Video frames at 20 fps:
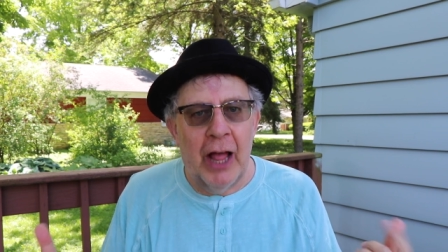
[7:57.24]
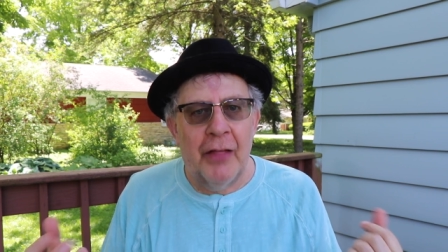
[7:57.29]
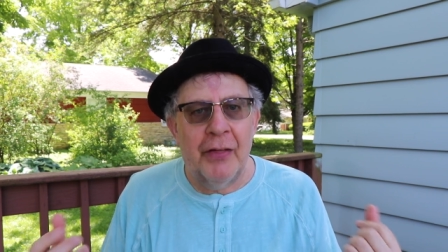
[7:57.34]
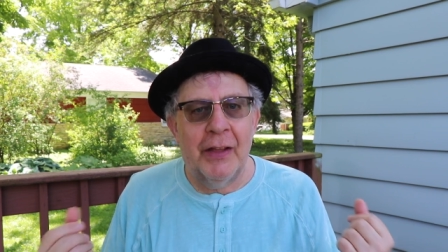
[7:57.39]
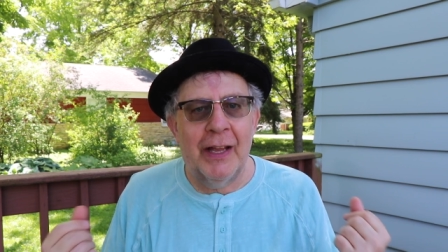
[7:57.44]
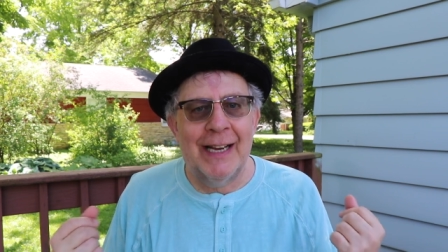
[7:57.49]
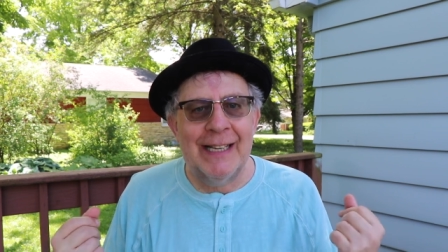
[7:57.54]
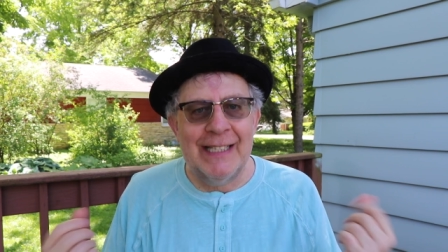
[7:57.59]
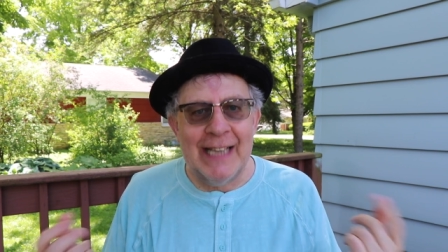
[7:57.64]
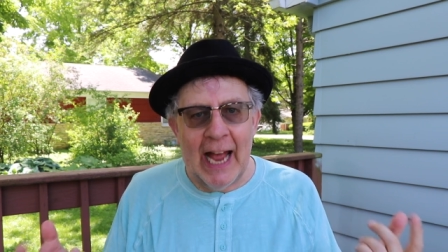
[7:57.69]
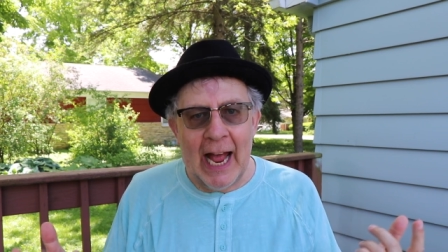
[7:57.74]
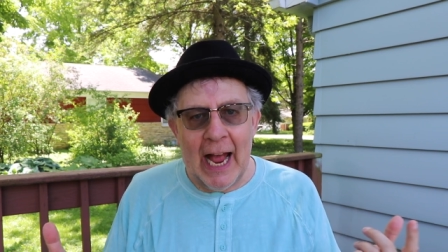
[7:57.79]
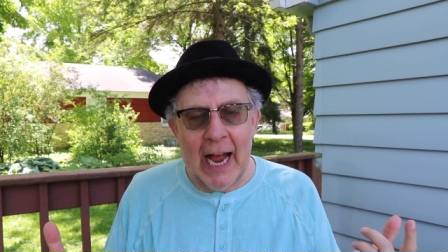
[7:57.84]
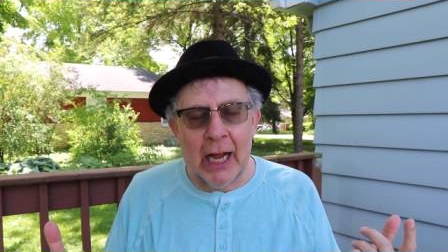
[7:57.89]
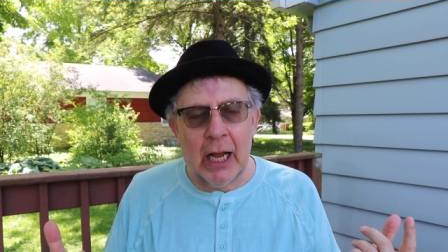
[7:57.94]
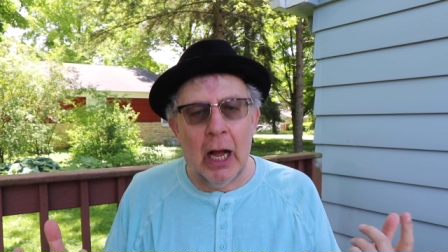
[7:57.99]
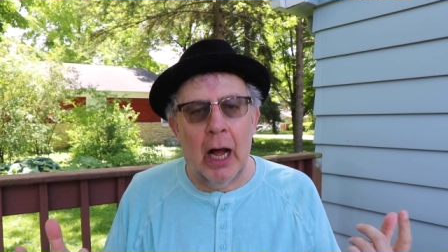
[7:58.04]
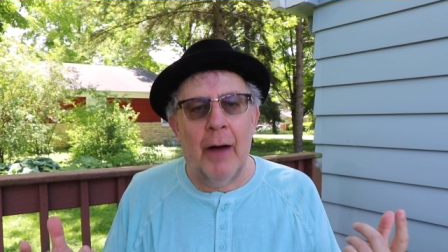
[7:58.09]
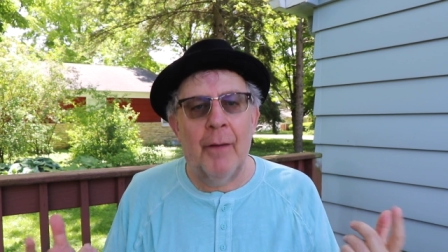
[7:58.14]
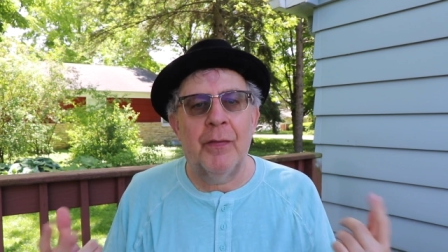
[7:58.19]
The
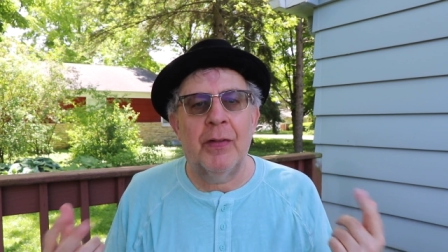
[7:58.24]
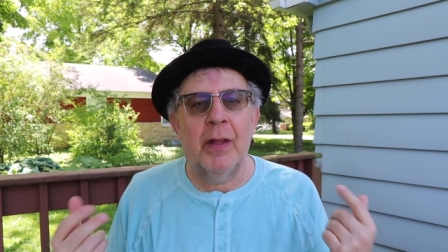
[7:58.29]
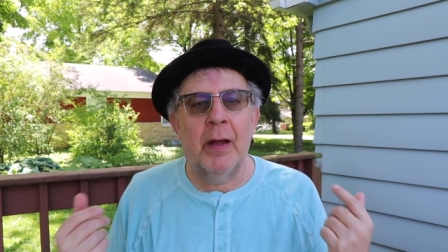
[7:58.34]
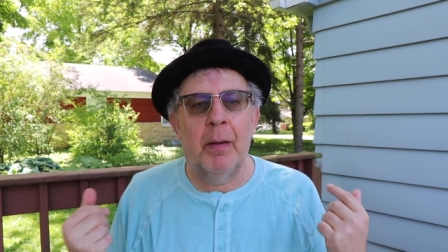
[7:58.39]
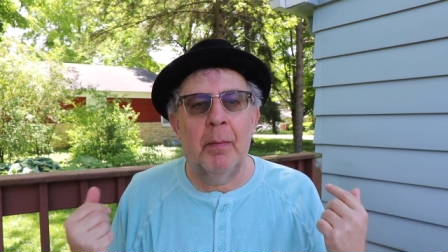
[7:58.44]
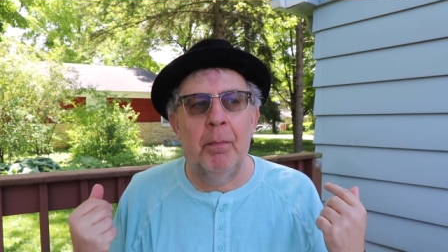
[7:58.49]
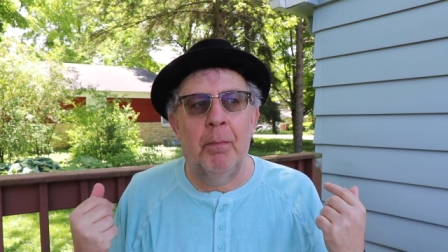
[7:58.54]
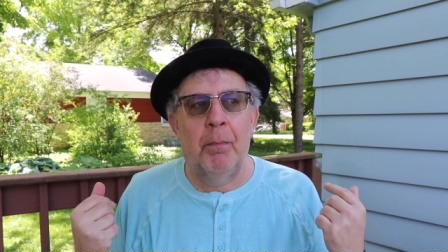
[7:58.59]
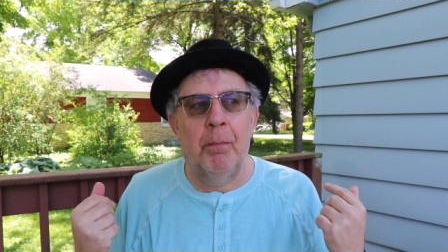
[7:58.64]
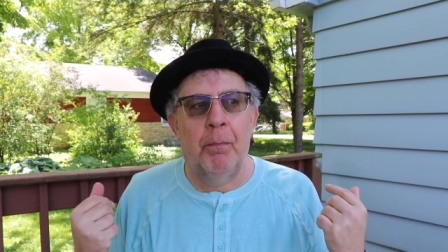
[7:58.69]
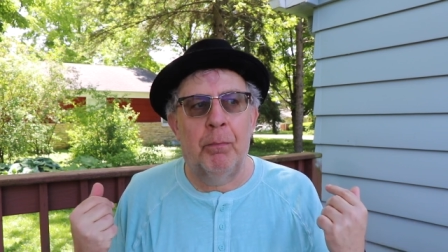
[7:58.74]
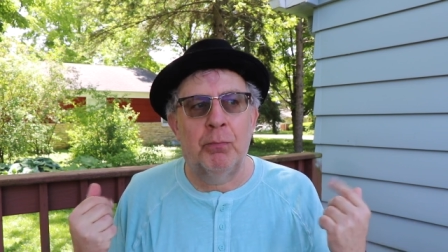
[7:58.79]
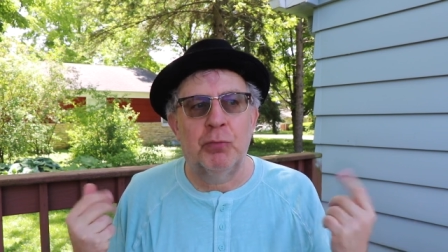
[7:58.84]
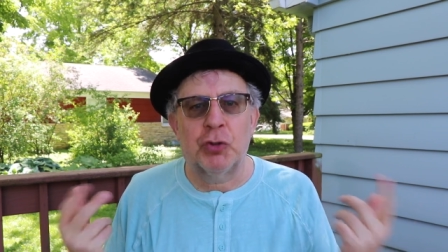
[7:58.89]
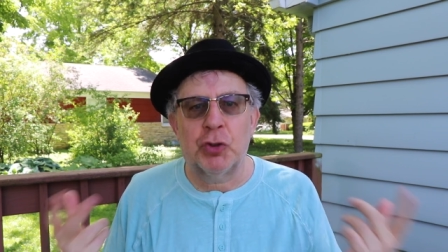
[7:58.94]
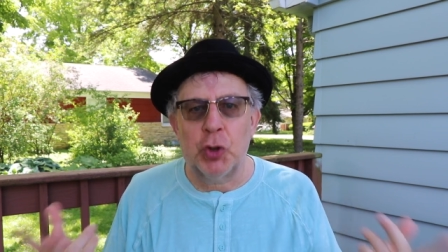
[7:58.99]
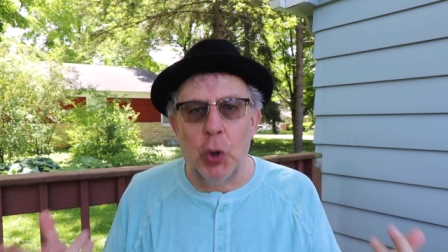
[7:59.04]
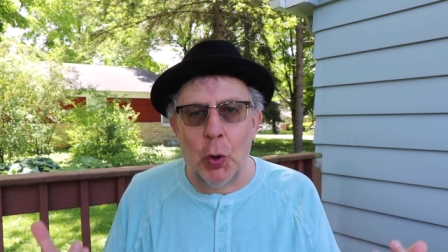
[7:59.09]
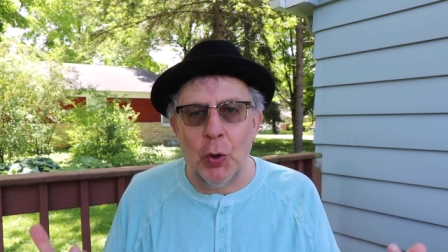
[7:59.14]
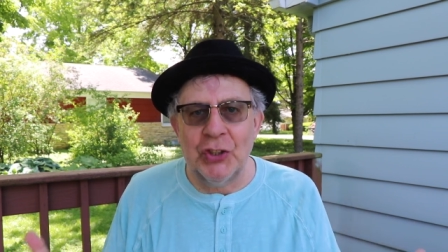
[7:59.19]
Attack of the
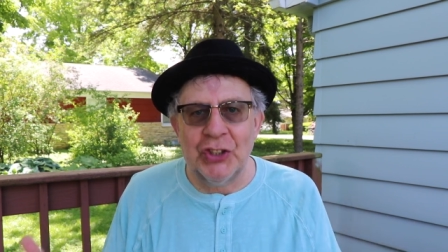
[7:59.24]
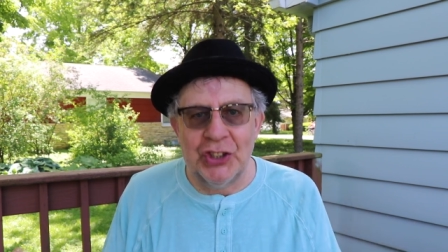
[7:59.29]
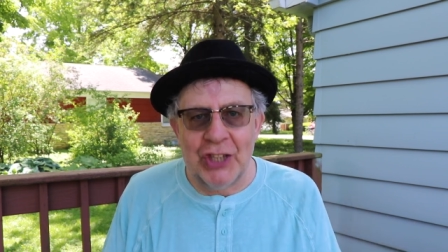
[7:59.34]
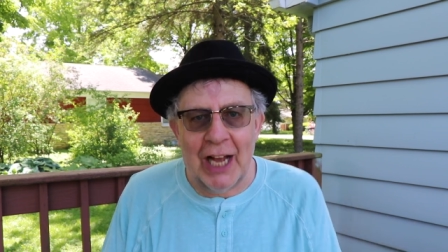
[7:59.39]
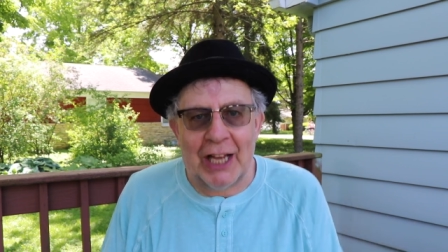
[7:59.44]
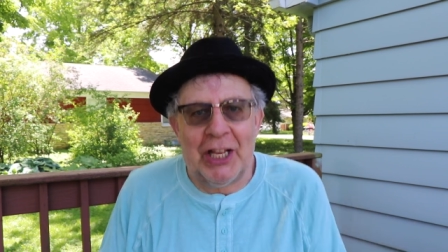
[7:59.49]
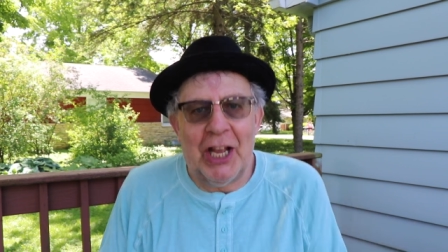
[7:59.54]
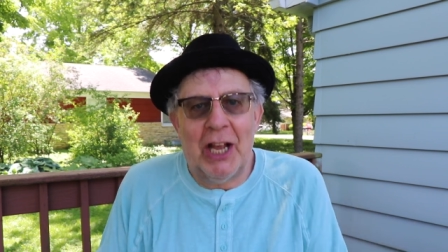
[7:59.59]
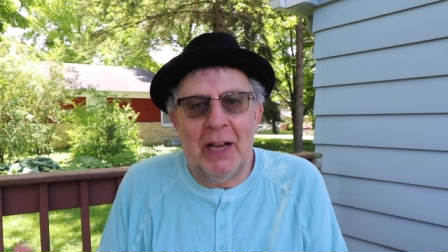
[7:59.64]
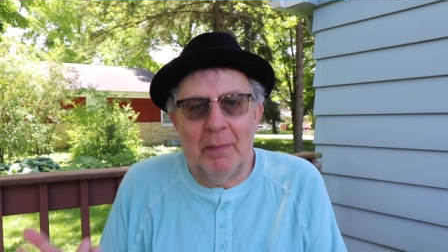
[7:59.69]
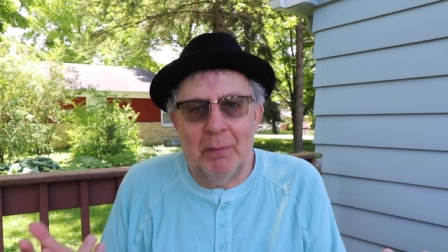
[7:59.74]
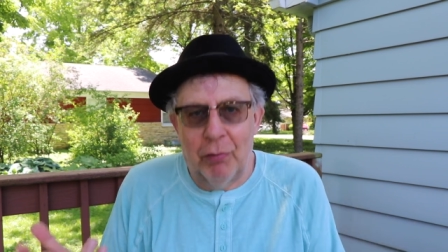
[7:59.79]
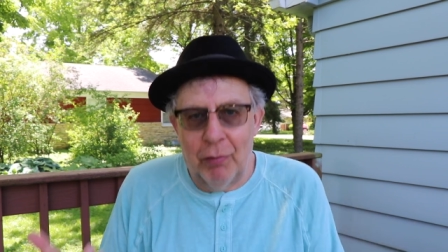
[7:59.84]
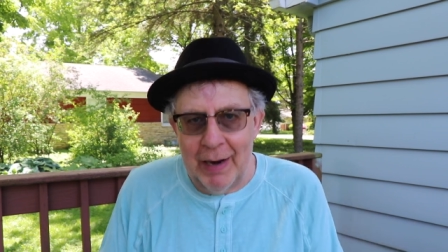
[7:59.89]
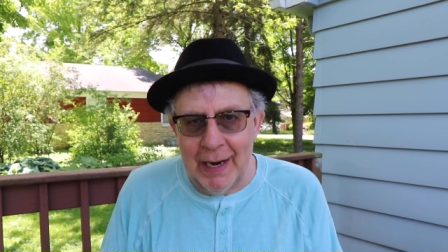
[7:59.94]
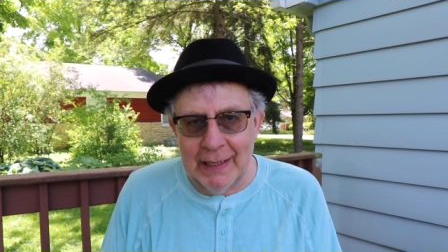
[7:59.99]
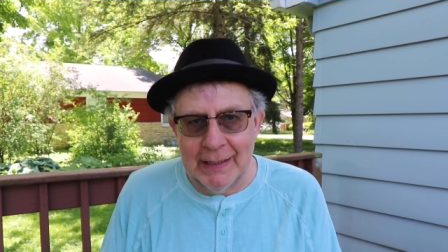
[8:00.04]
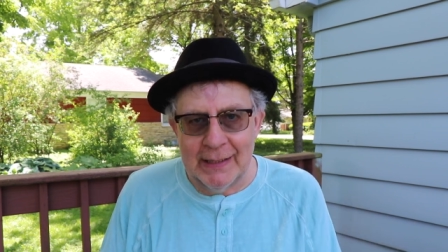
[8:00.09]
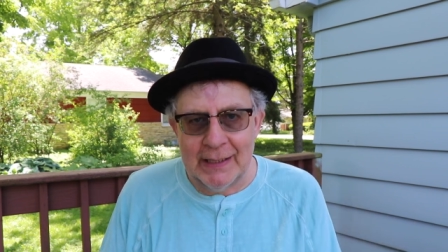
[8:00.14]
Soul-Sucking Brain